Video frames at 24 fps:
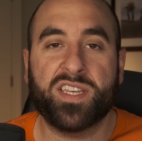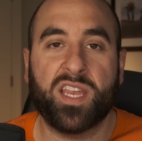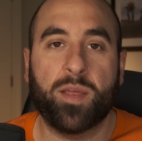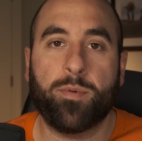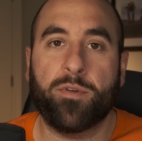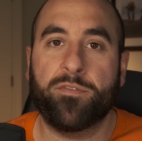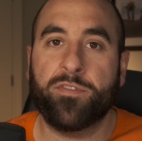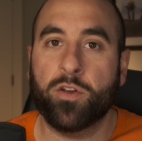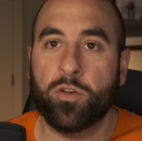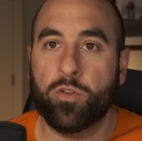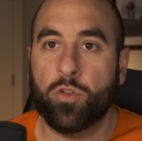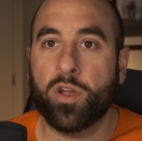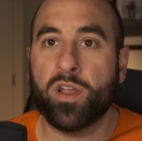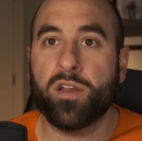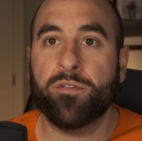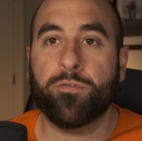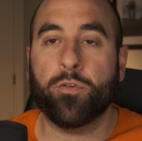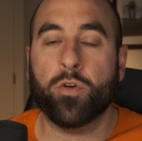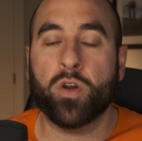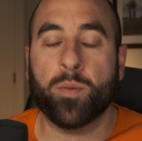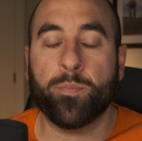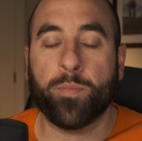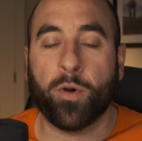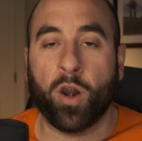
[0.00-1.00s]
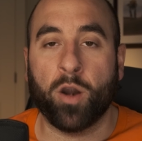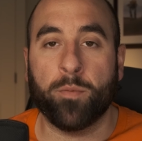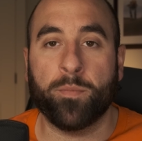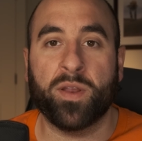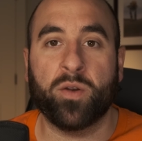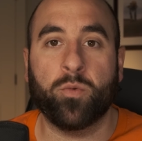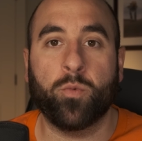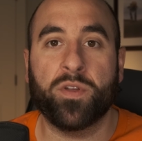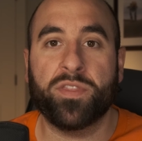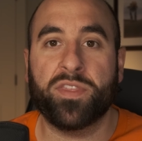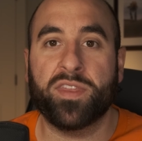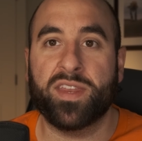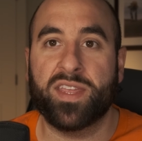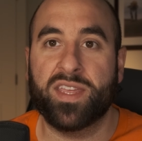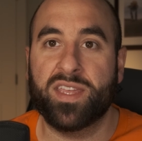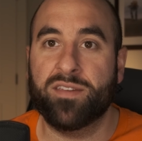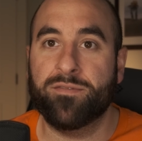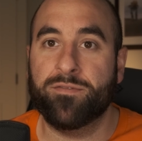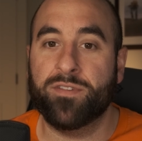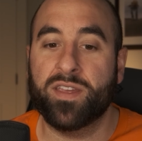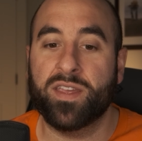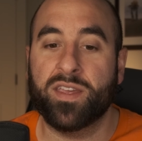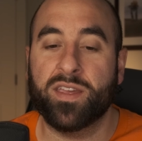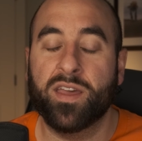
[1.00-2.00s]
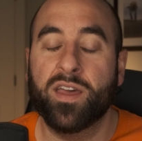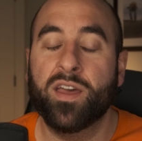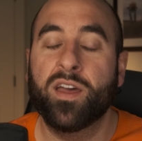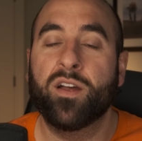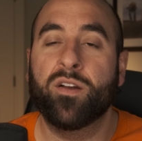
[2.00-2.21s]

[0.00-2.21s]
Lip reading: tip if you're looking for an apartment with an EV.